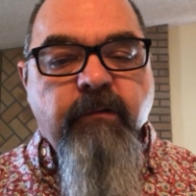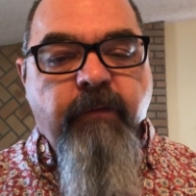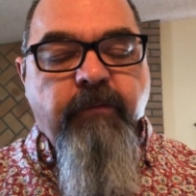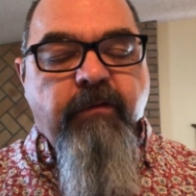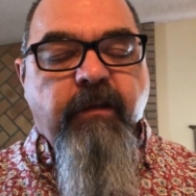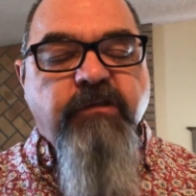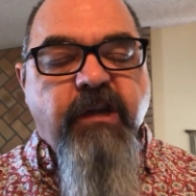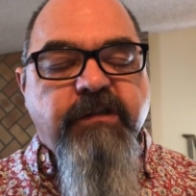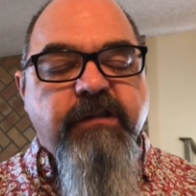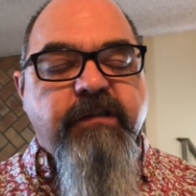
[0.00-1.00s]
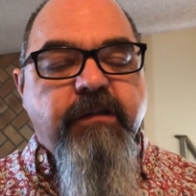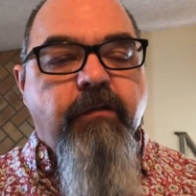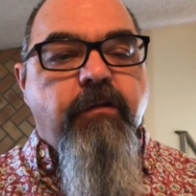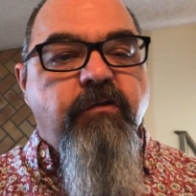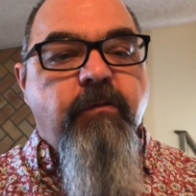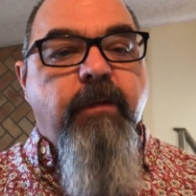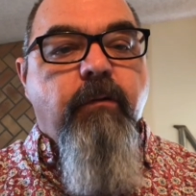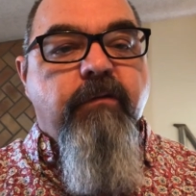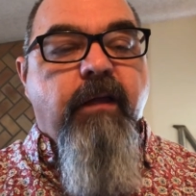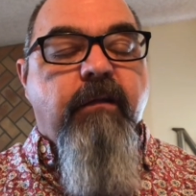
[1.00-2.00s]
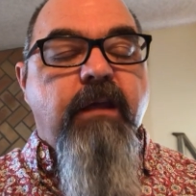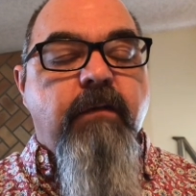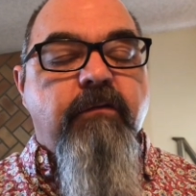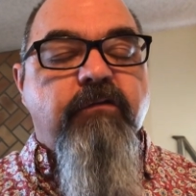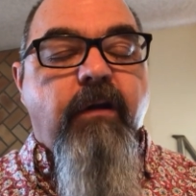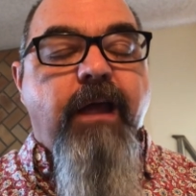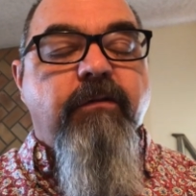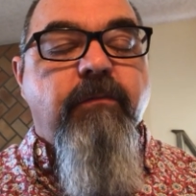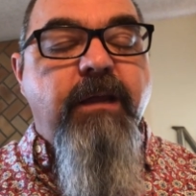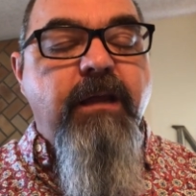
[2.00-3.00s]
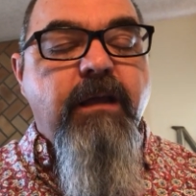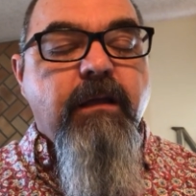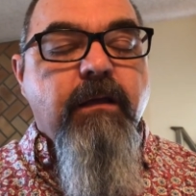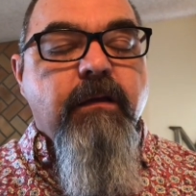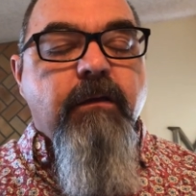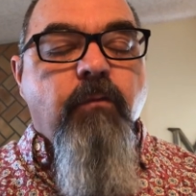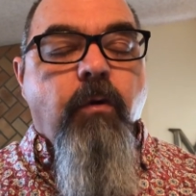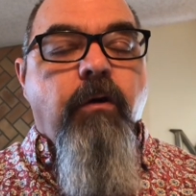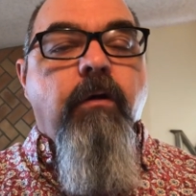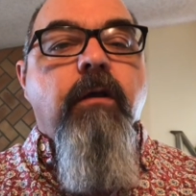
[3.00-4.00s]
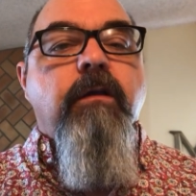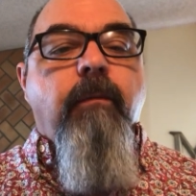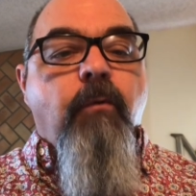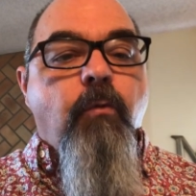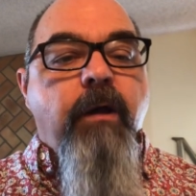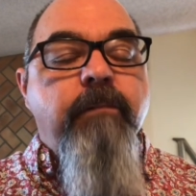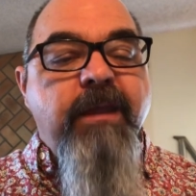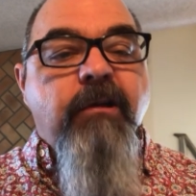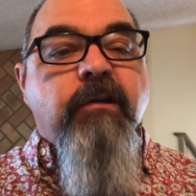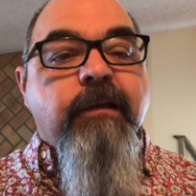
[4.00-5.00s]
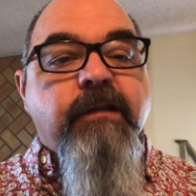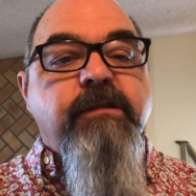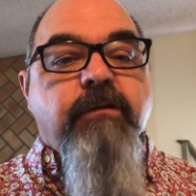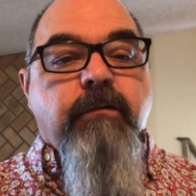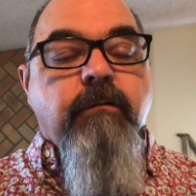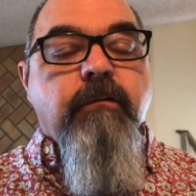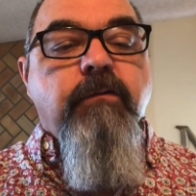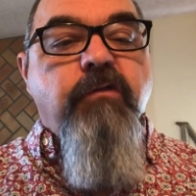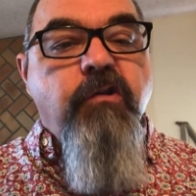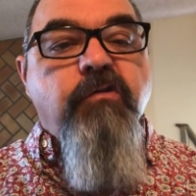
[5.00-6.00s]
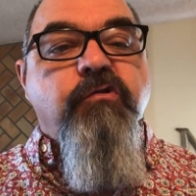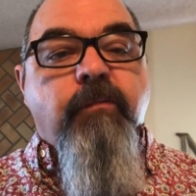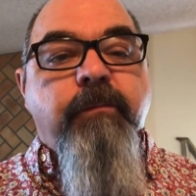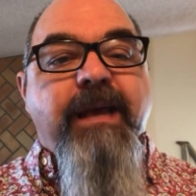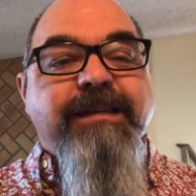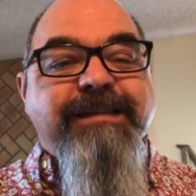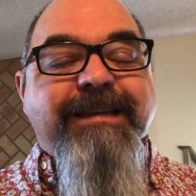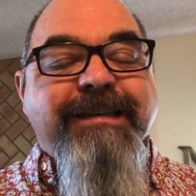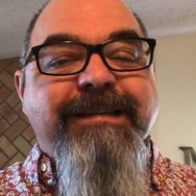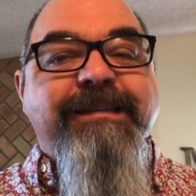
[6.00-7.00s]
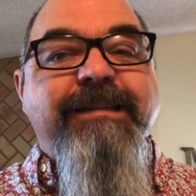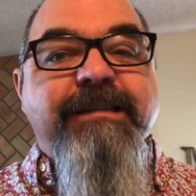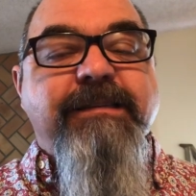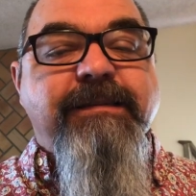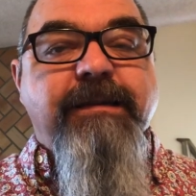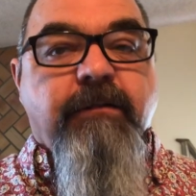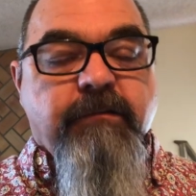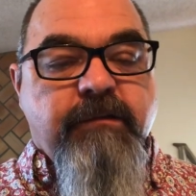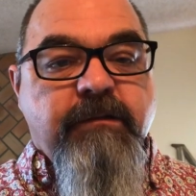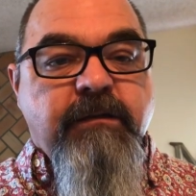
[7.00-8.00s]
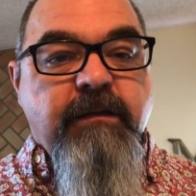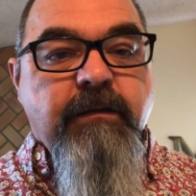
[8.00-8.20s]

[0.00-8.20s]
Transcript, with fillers: different suggestions in there. The two big ones that struck out to me were number one, be a good listener. Use your best listening skills.